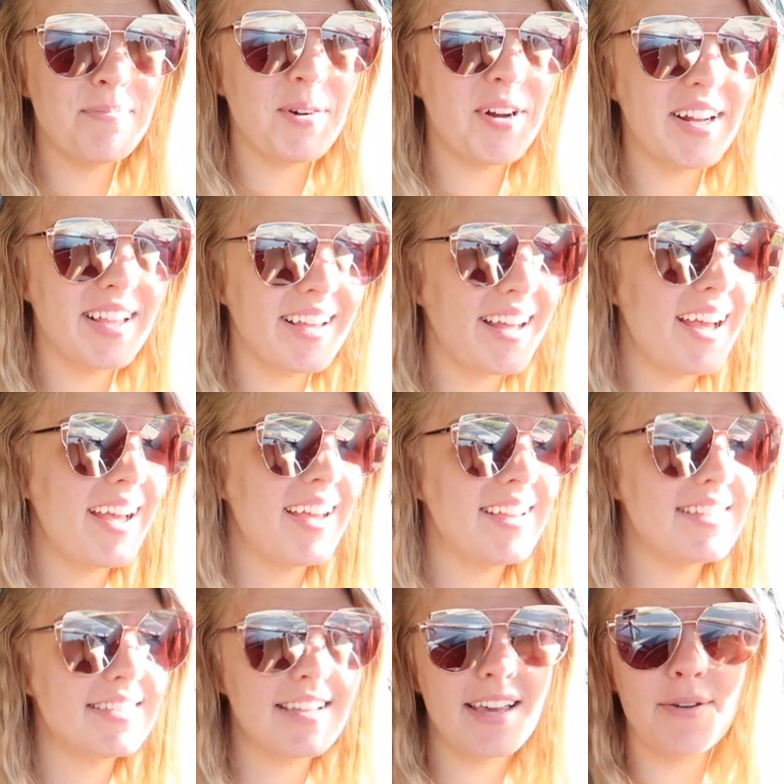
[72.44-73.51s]
morning
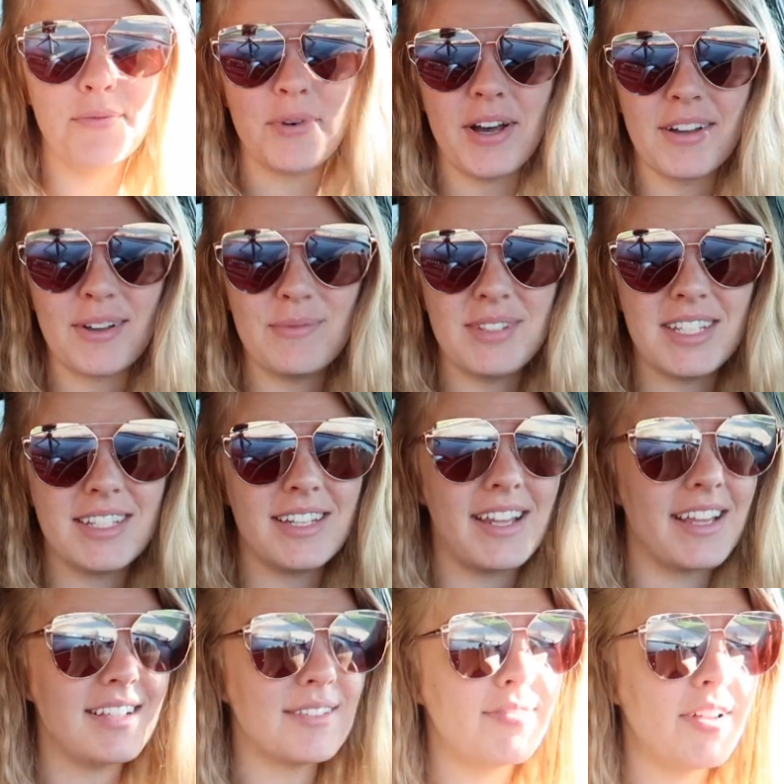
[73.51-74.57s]
guys and welcome to
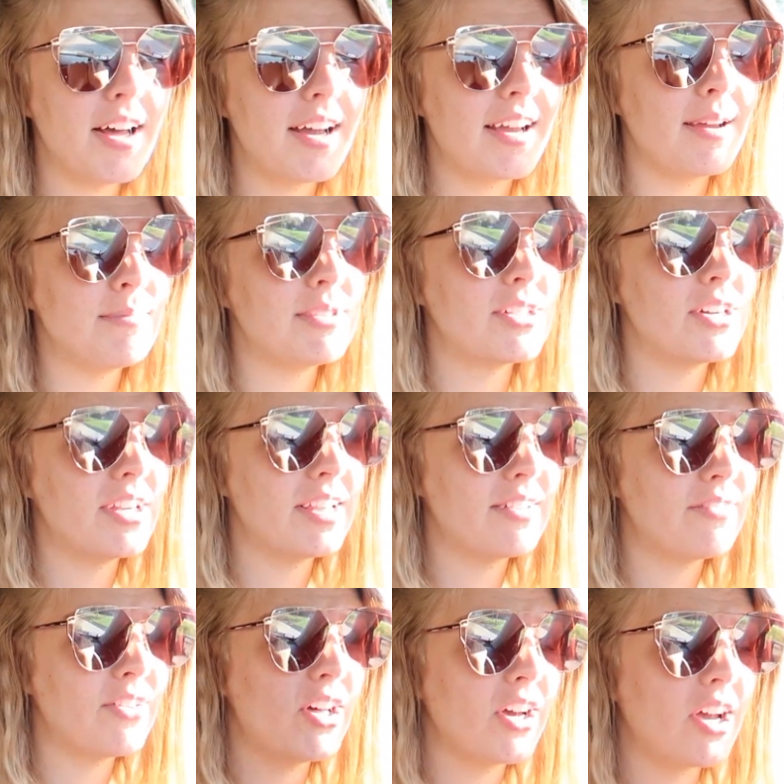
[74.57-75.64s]
today's vlog. I'm starting
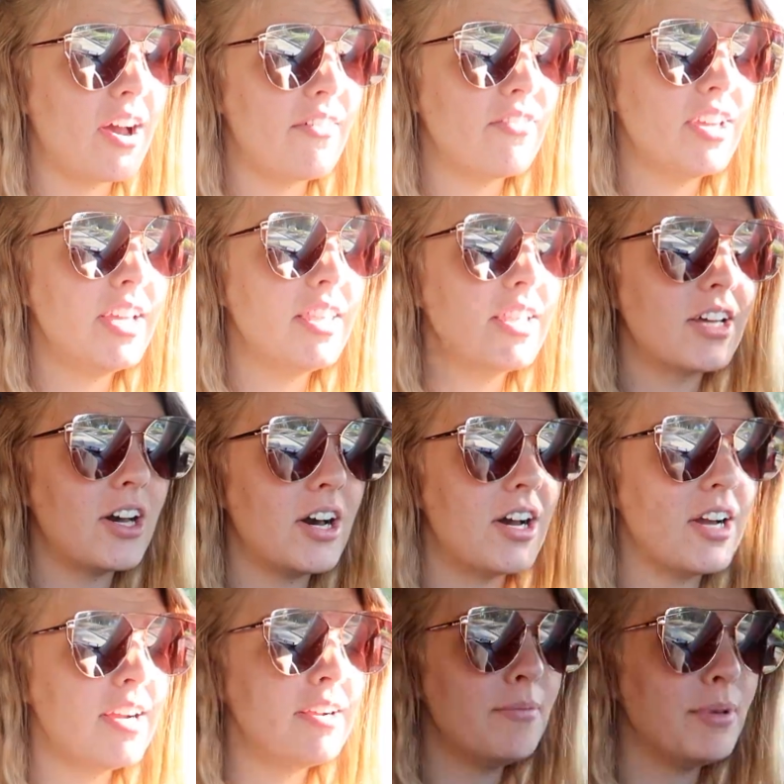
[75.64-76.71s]
the vlog off in the
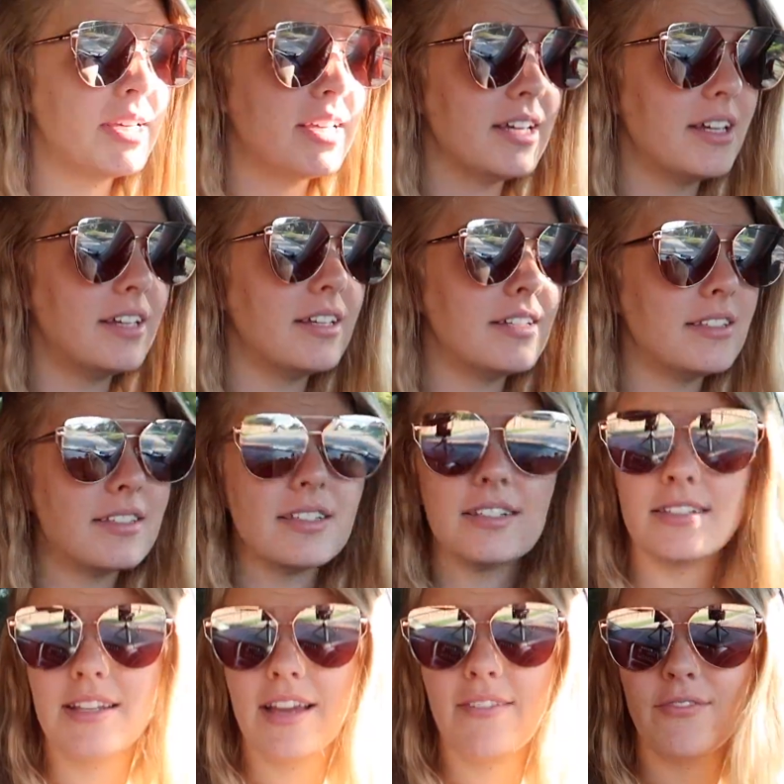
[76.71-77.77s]
car because
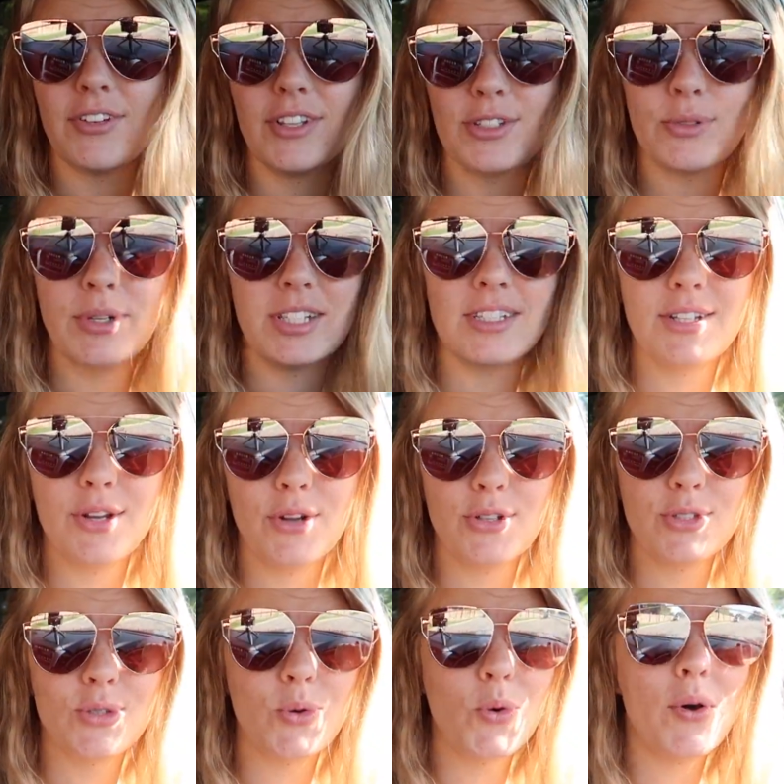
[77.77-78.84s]
it's time for the twins to go
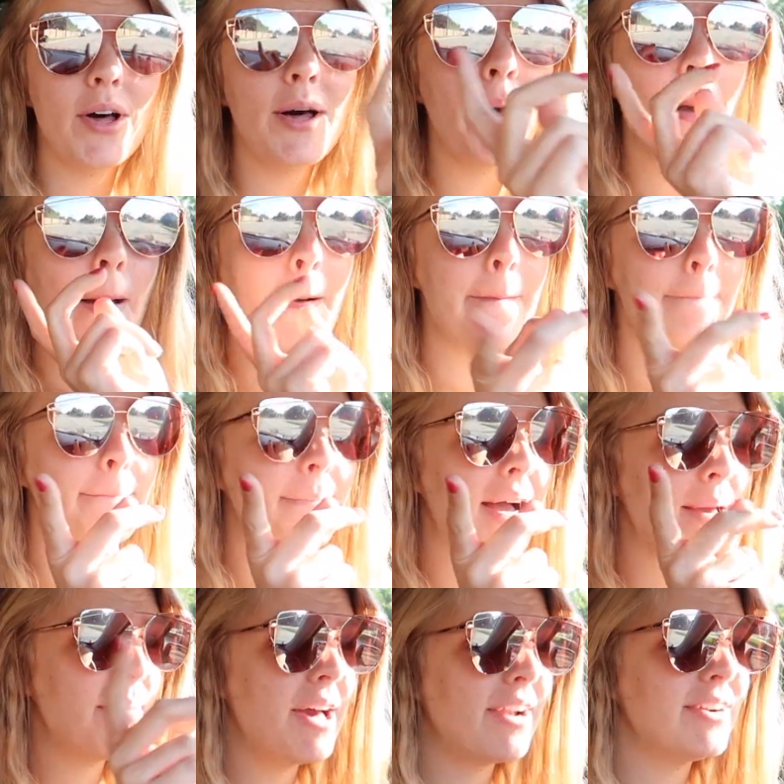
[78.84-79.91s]
to school.
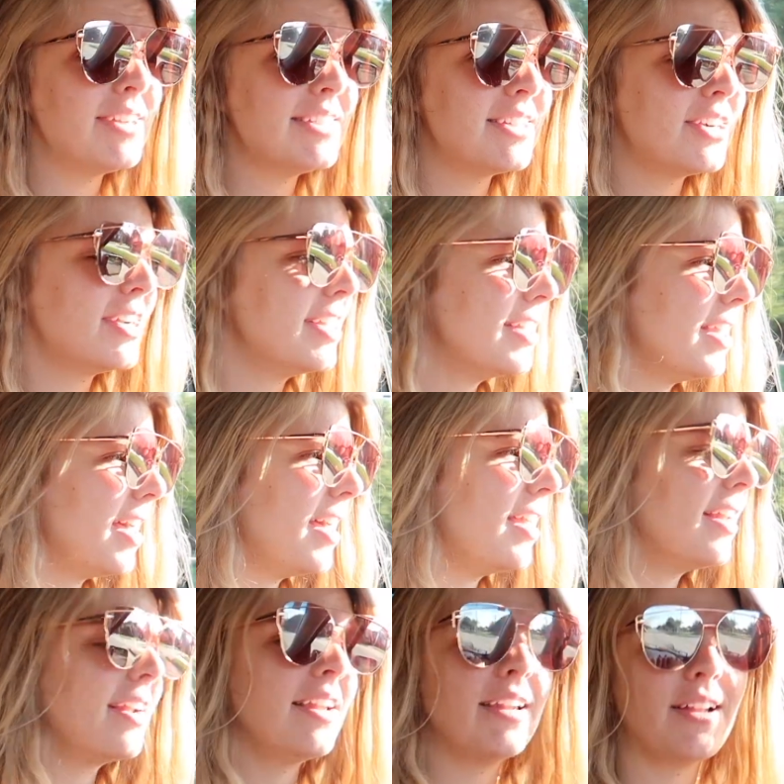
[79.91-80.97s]
My battery's already
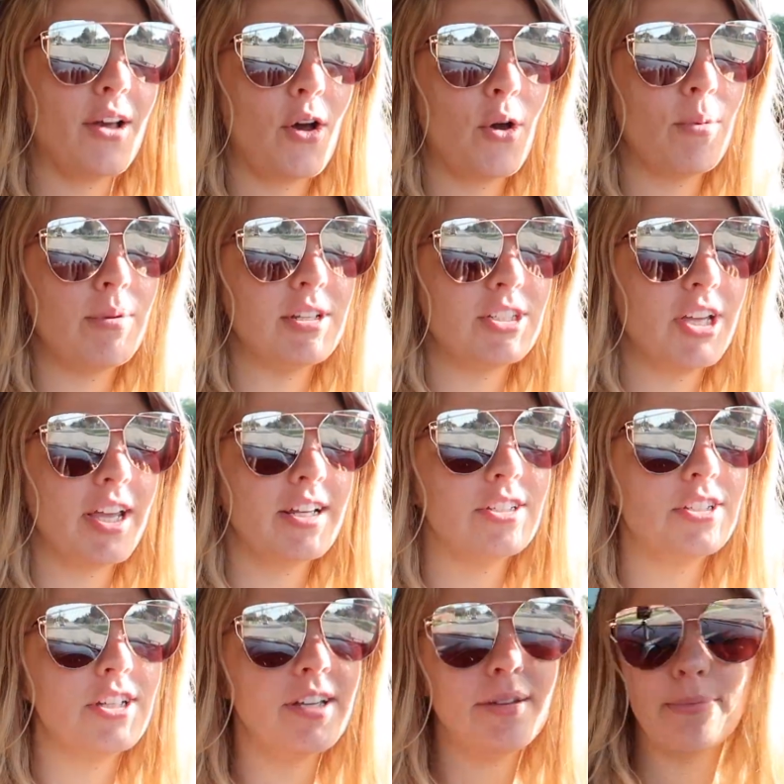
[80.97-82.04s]
dead. I need to go home and
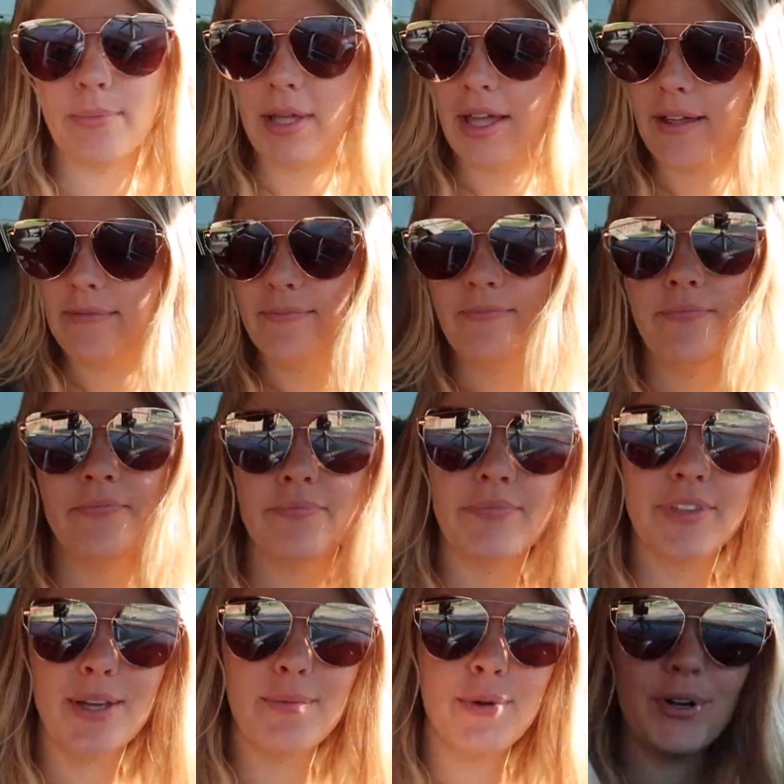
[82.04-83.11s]
change it, but
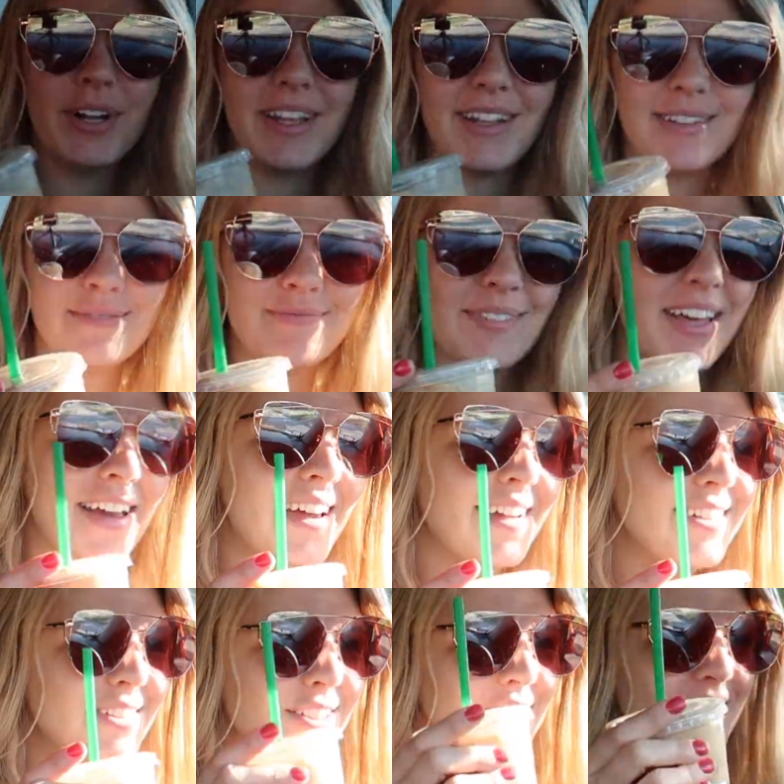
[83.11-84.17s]
good morning
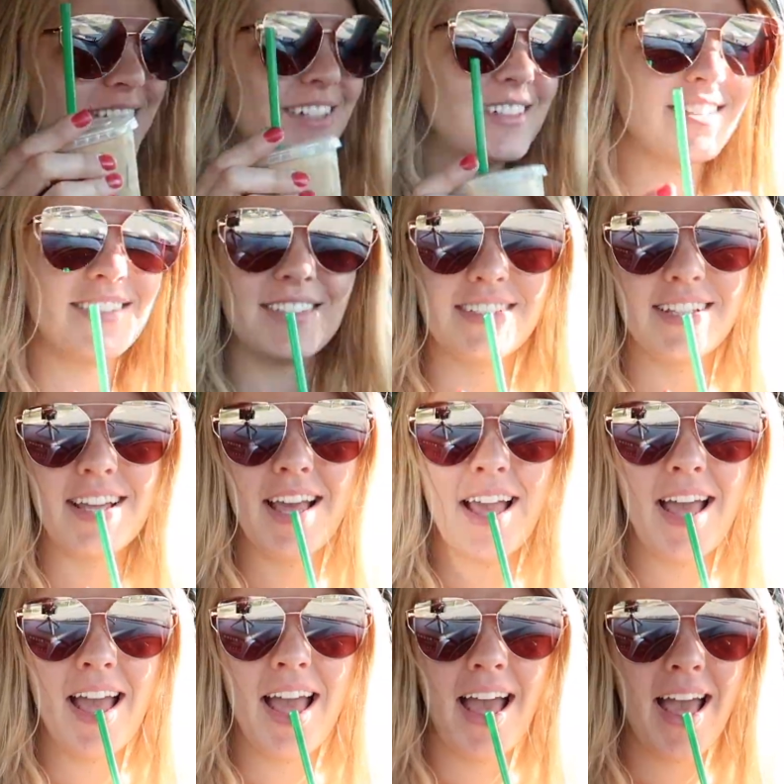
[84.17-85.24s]
and cheers.
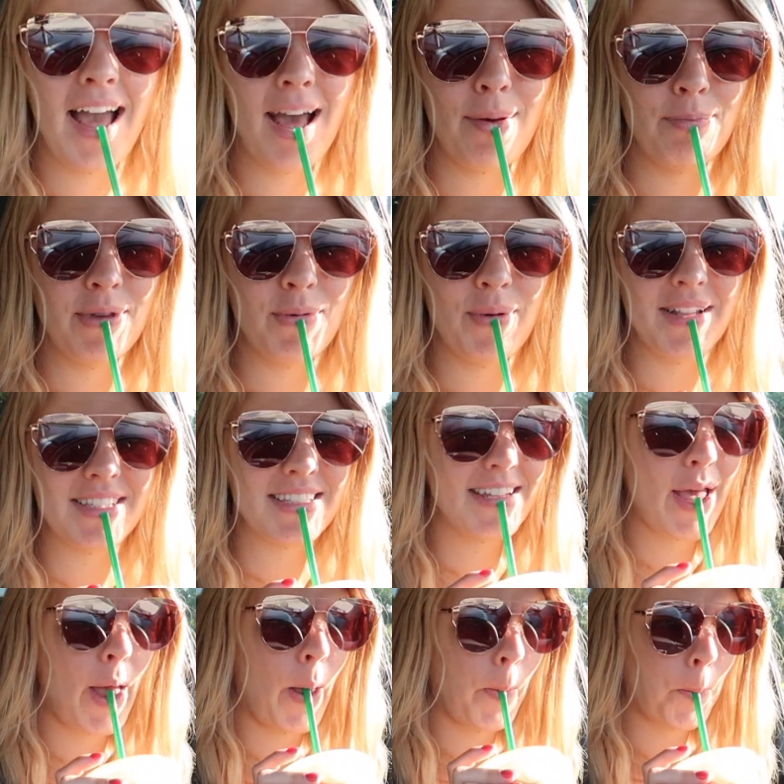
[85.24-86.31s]
Happy
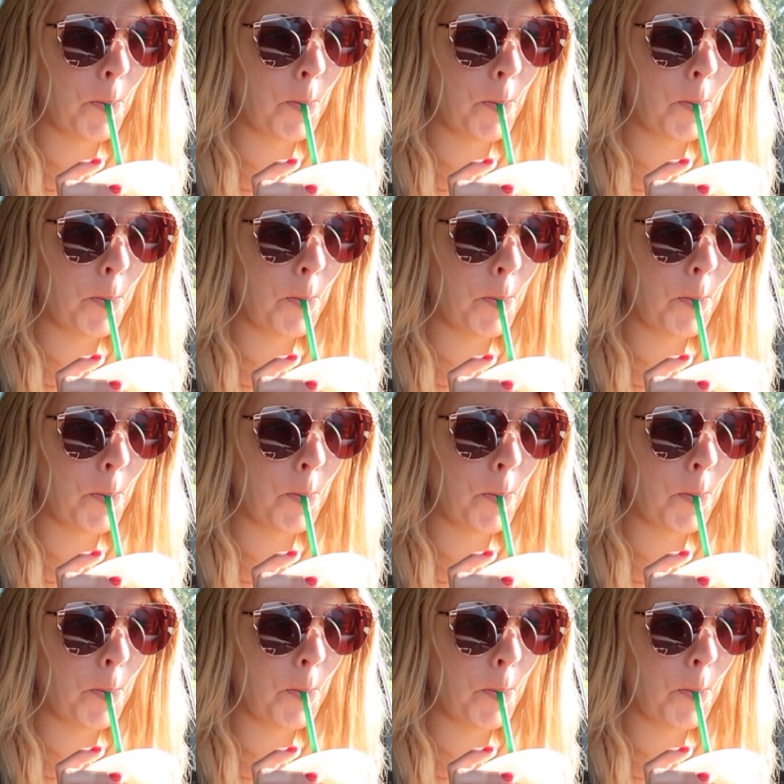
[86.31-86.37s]
Wednesday.